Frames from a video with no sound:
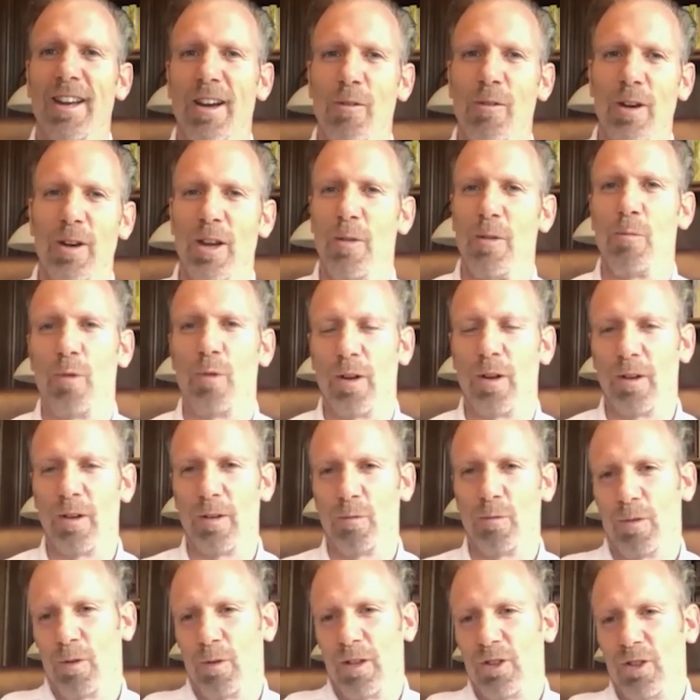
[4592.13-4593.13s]
When you when,
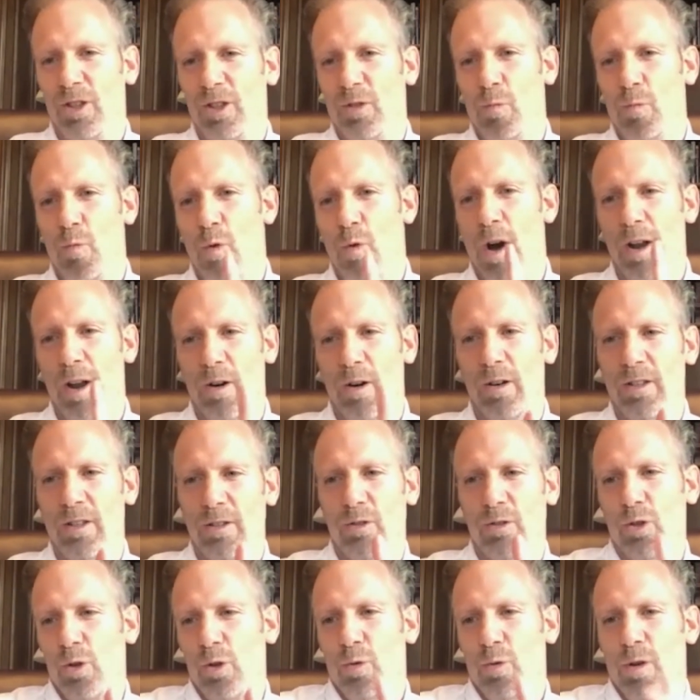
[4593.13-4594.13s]
when it's just one or
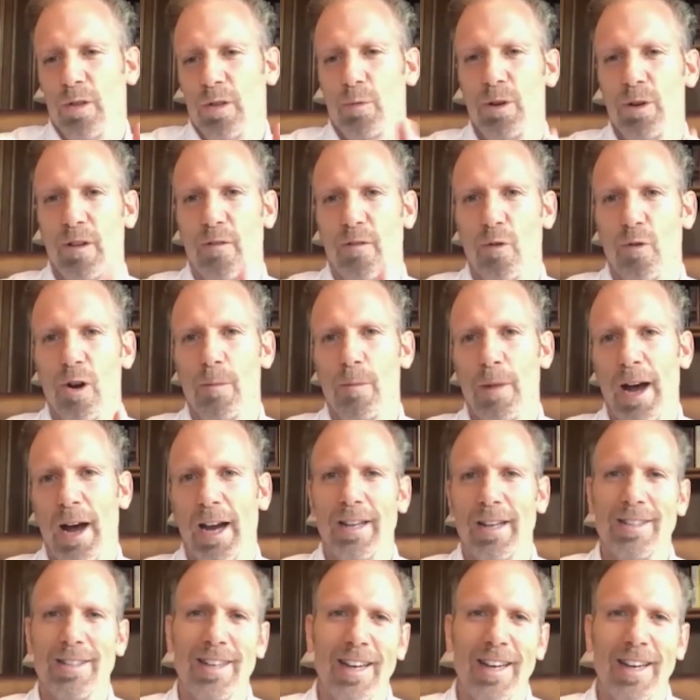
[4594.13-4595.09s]
two or three or four minds,